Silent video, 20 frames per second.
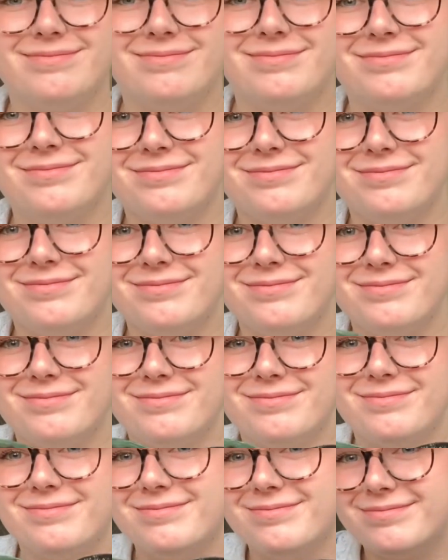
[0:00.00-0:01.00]

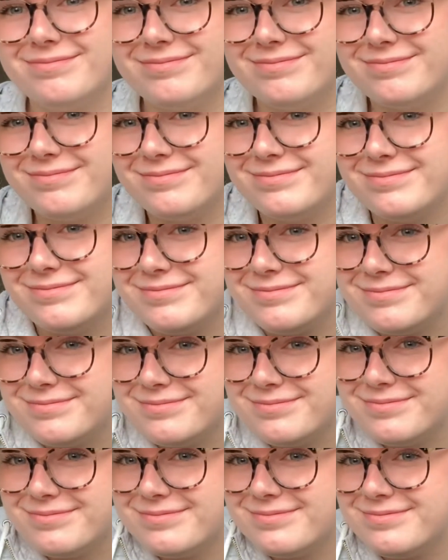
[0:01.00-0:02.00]
Nothing is said.